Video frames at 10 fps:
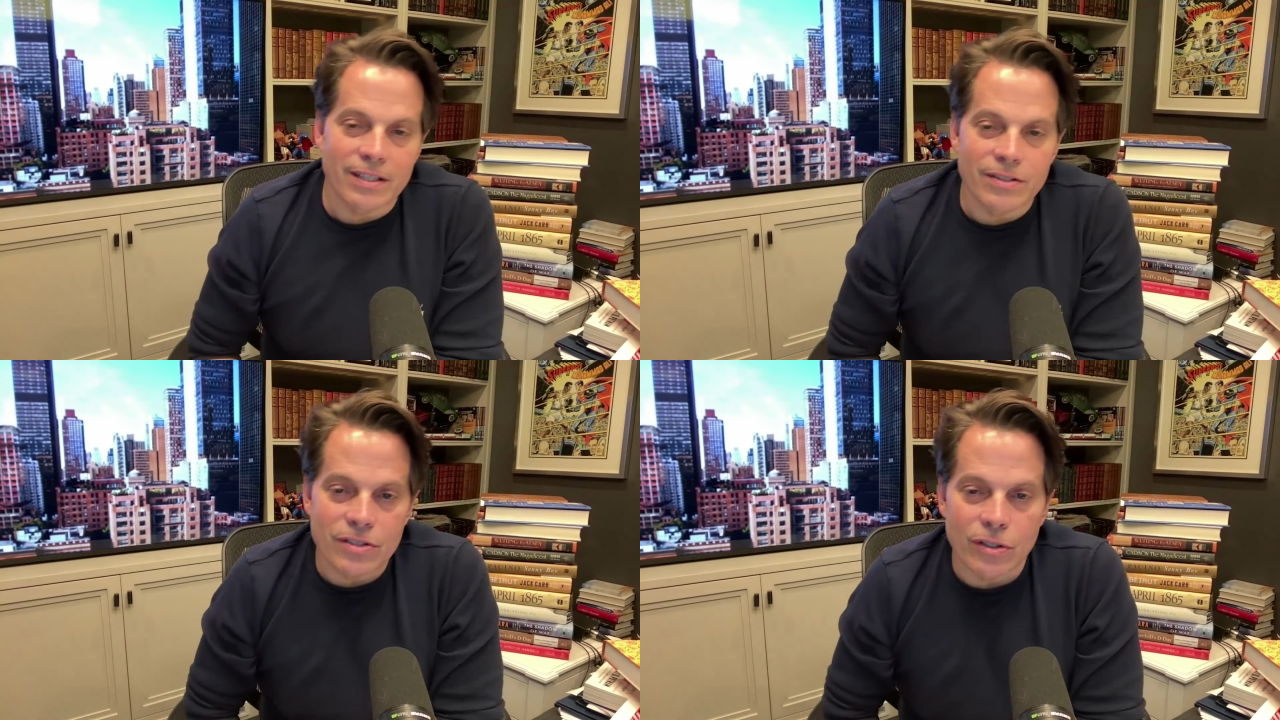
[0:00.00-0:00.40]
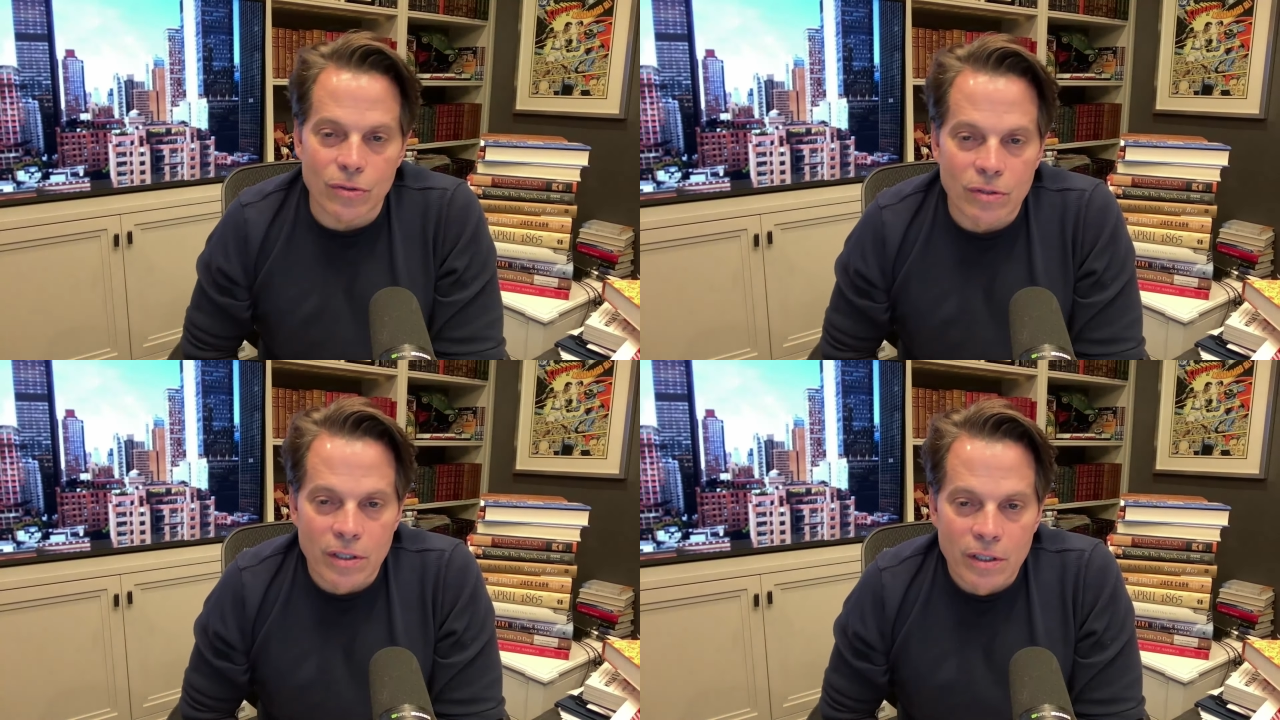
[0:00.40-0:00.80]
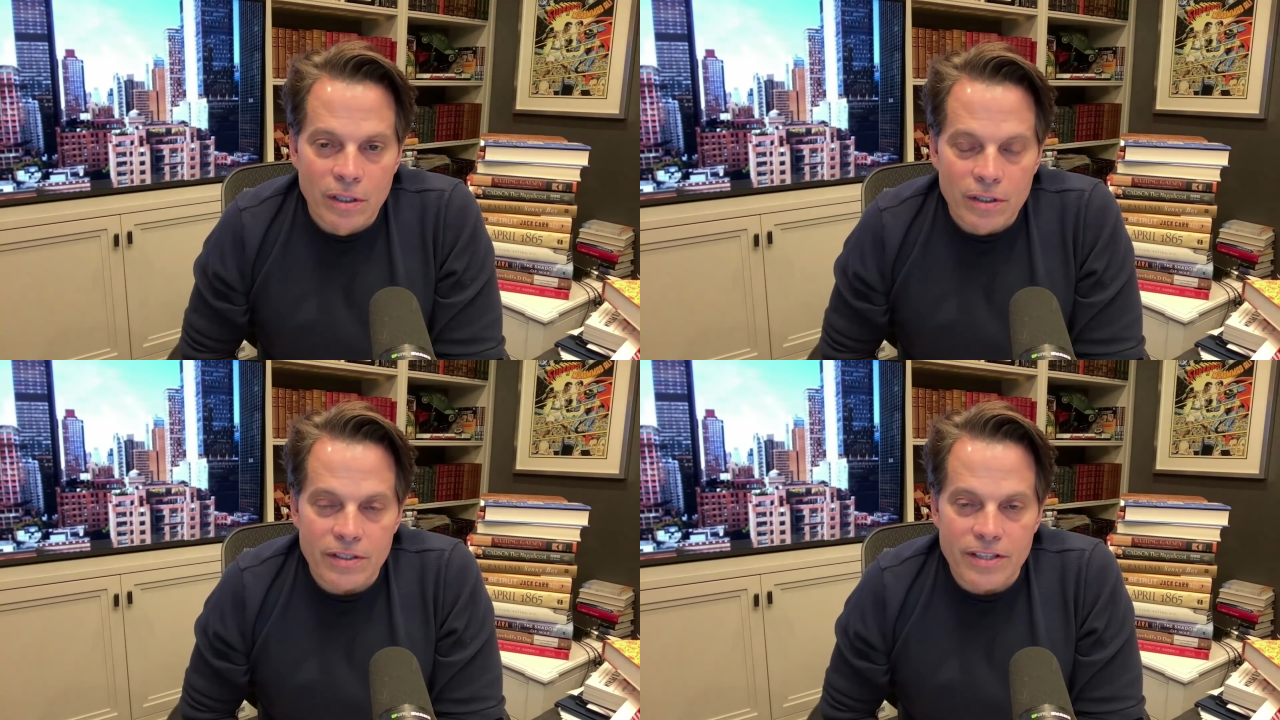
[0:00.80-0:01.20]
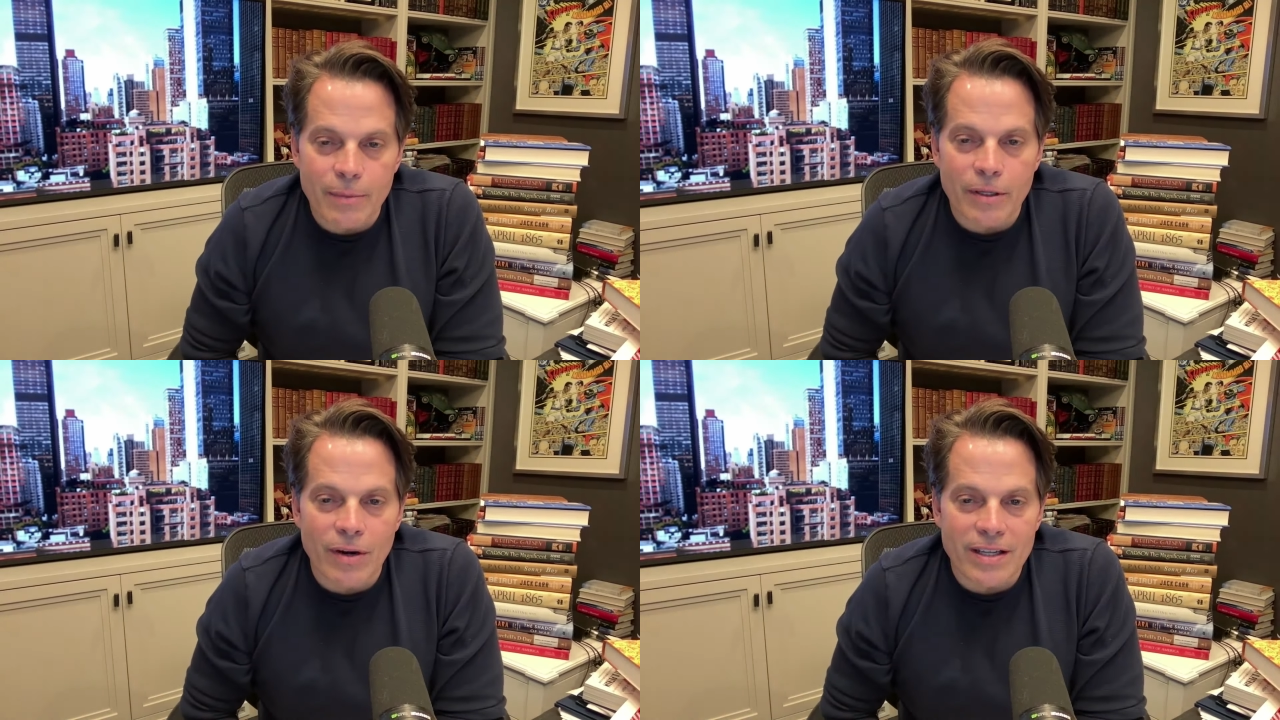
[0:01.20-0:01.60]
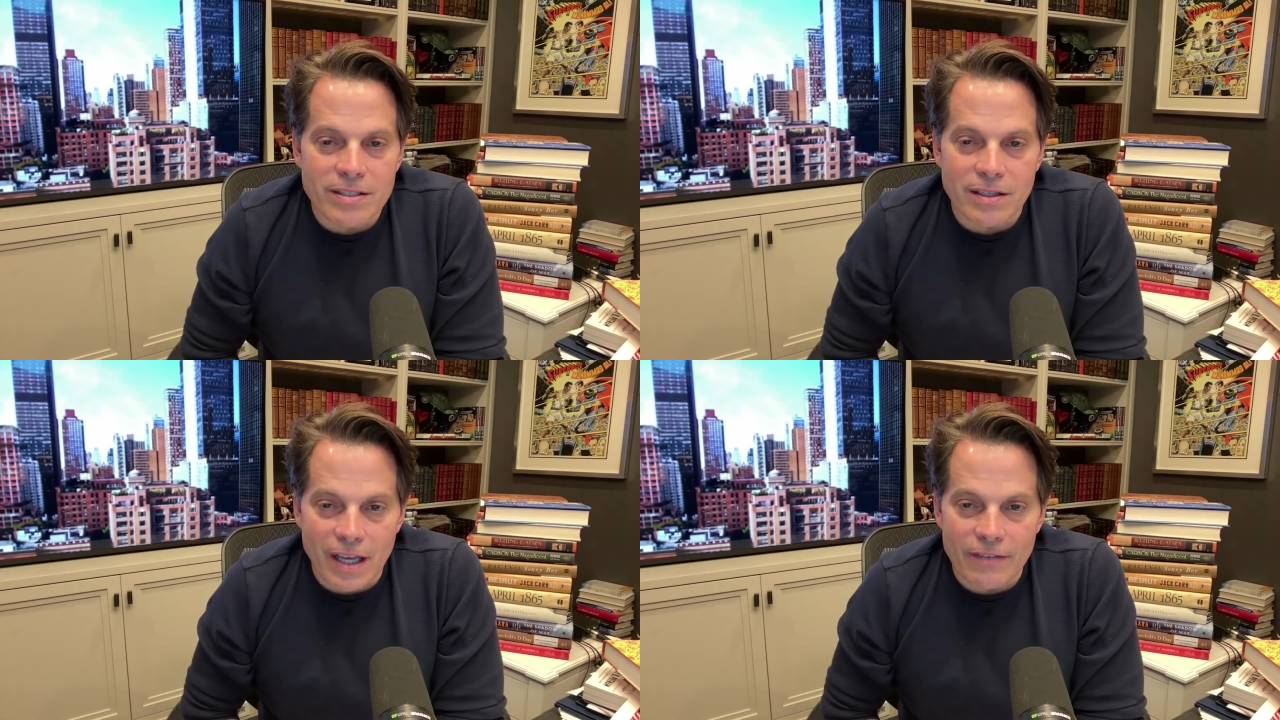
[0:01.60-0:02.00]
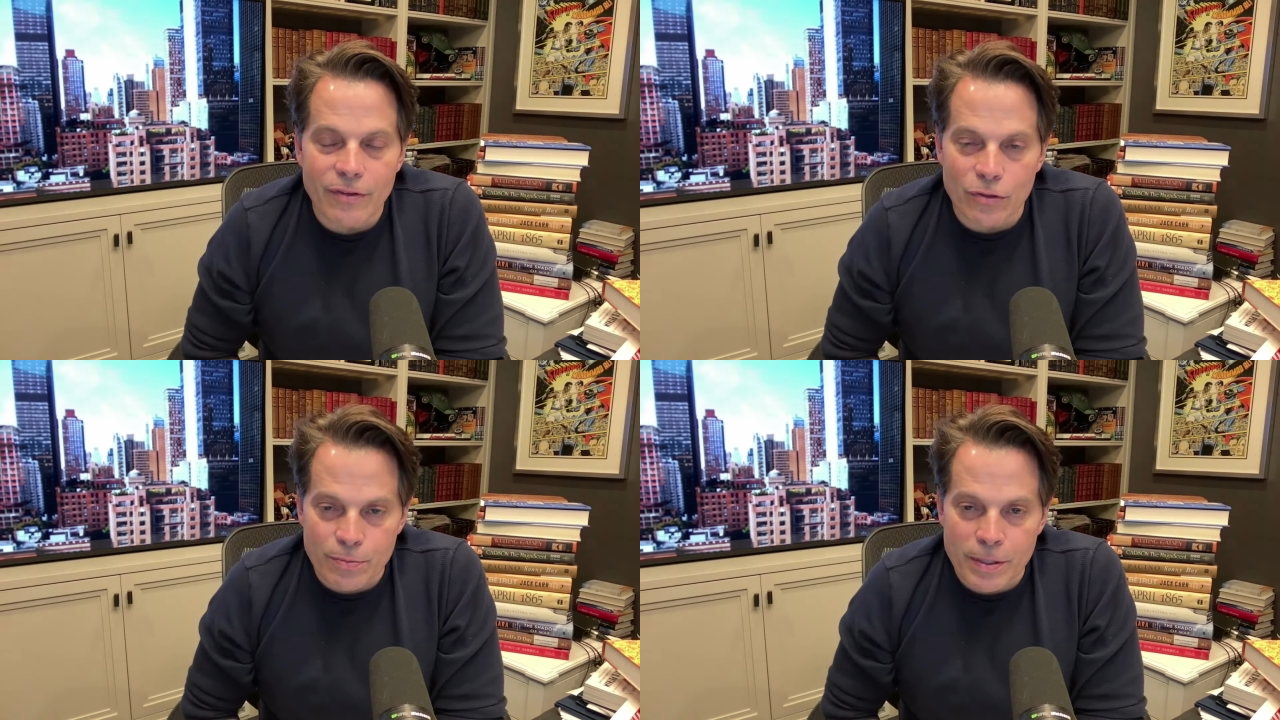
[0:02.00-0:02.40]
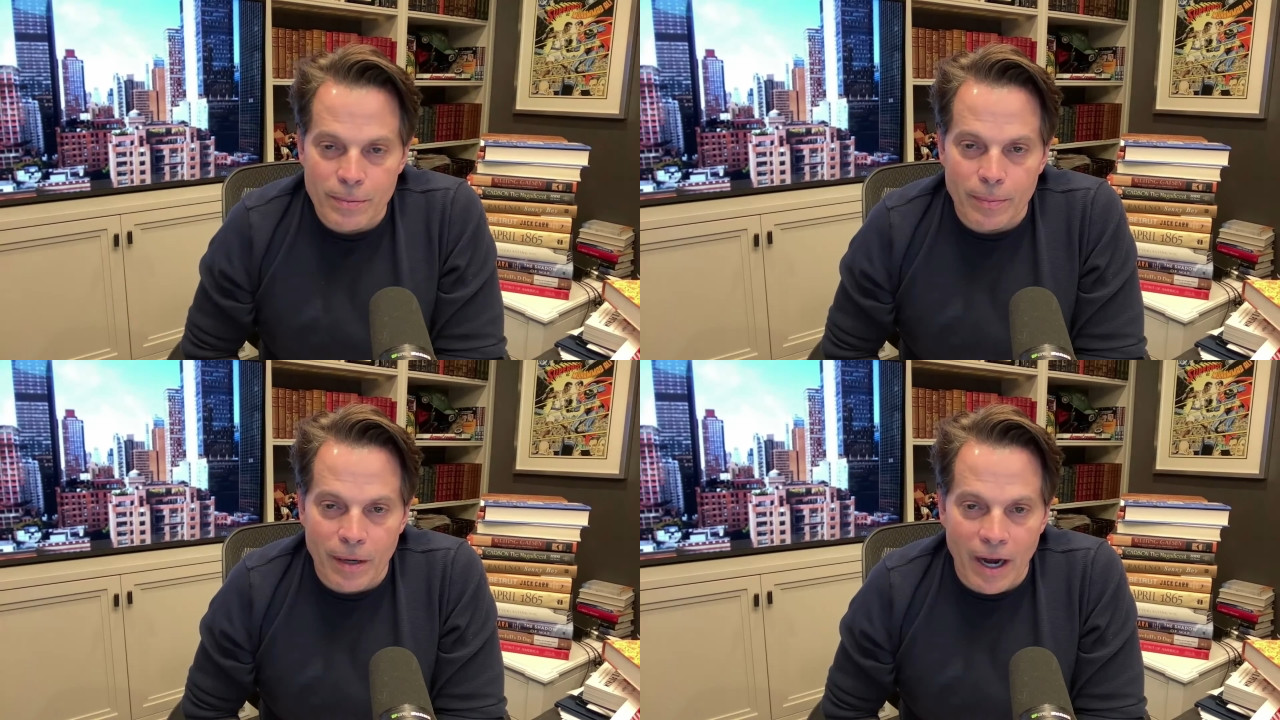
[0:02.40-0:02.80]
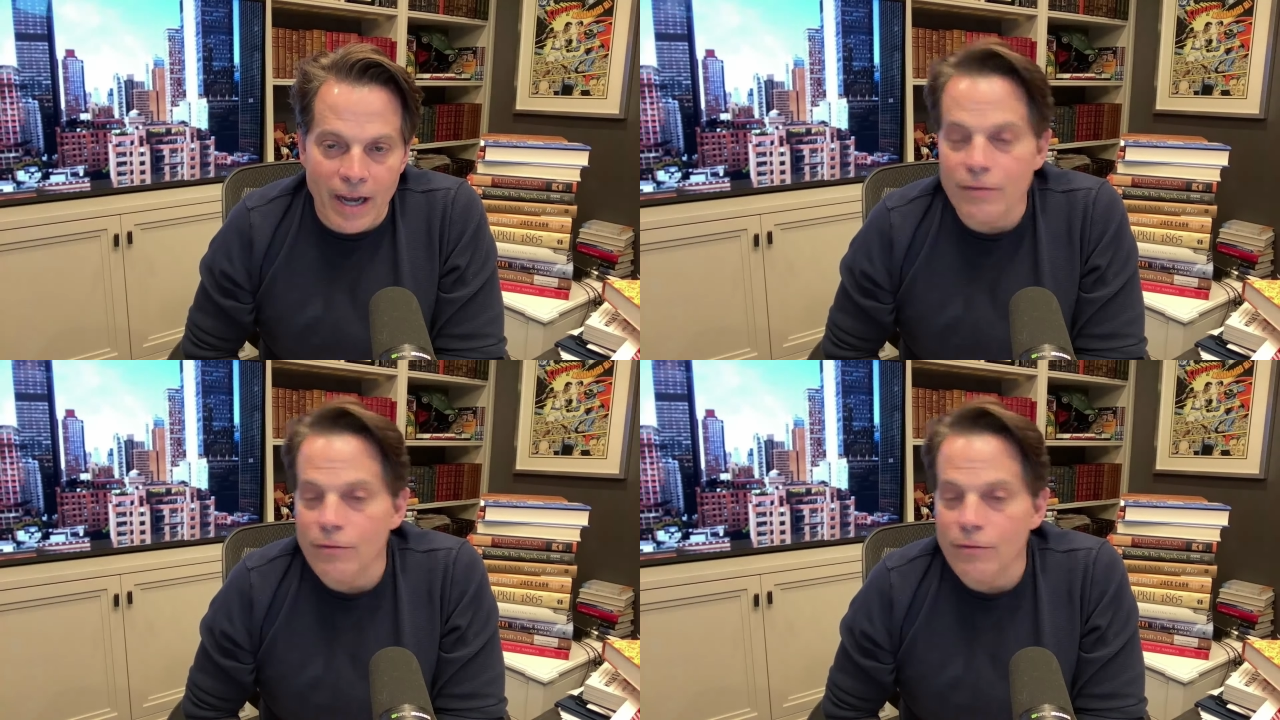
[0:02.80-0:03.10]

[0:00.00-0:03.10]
And so the Democrats left those people behind.